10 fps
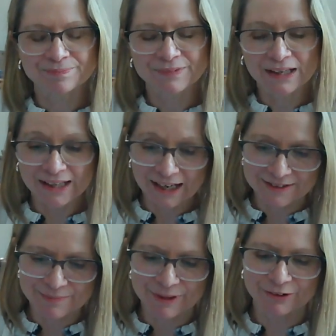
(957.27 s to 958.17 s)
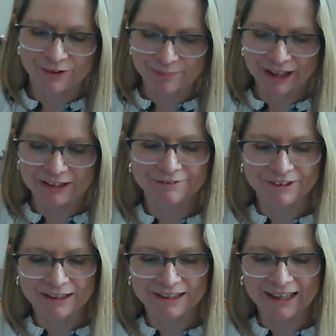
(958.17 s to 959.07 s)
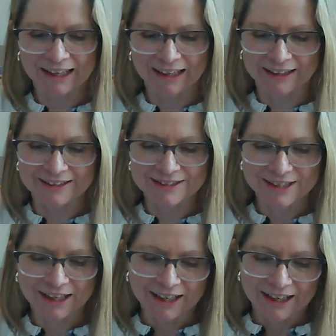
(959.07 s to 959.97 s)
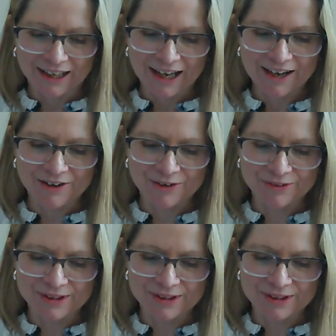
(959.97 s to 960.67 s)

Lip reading: enhancement or benefit, and how